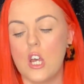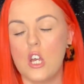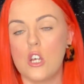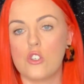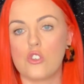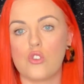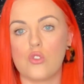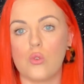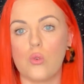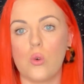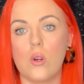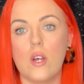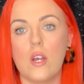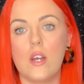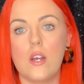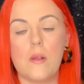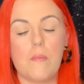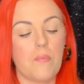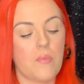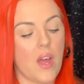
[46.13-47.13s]
So
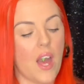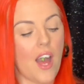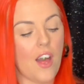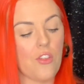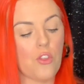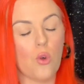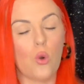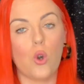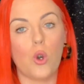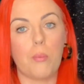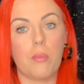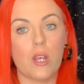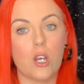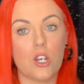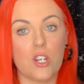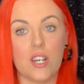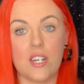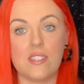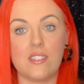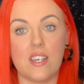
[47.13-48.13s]
I thought it would be a
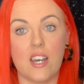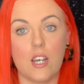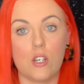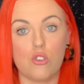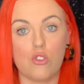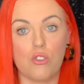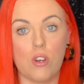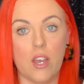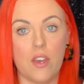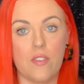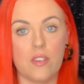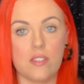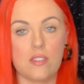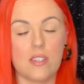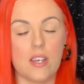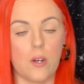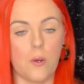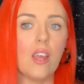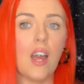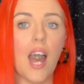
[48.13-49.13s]
good idea to try this
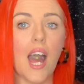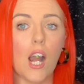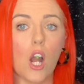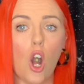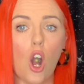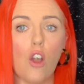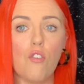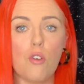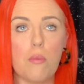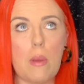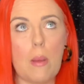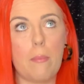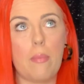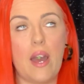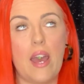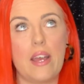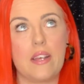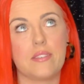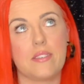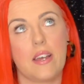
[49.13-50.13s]
out. I can't remember
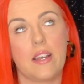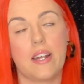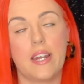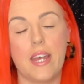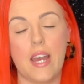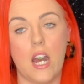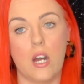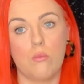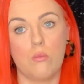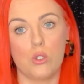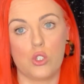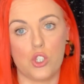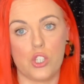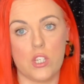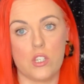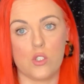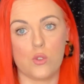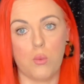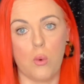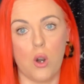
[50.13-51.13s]
exactly how much
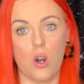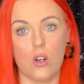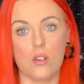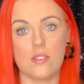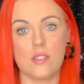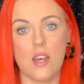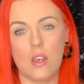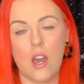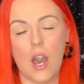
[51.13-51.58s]
this was.